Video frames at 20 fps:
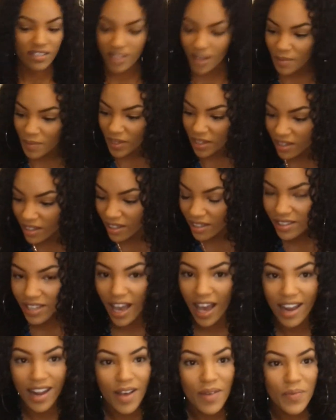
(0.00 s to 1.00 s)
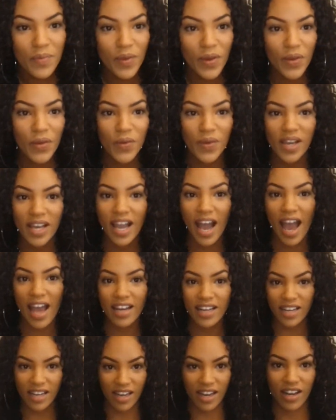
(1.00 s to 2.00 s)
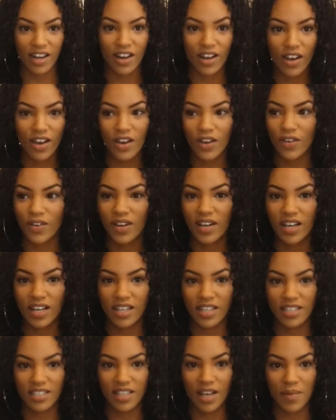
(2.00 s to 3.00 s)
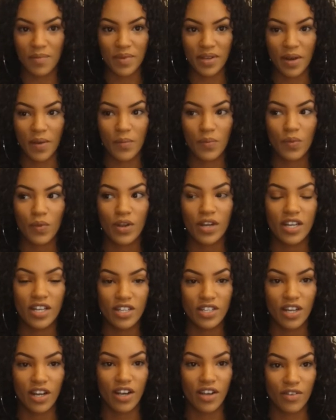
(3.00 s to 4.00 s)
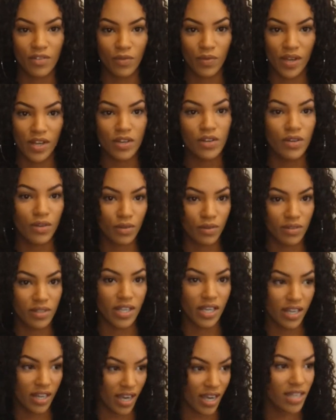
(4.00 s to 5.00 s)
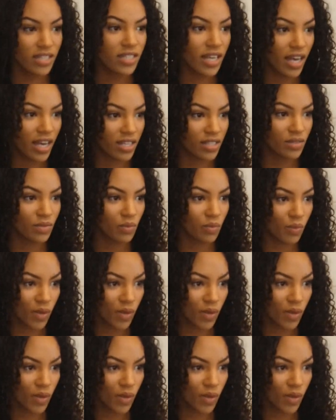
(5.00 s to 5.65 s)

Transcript: Let me look that up real quick. I didn't know, because, I mean, I'm pretty sure if we do DNA tests,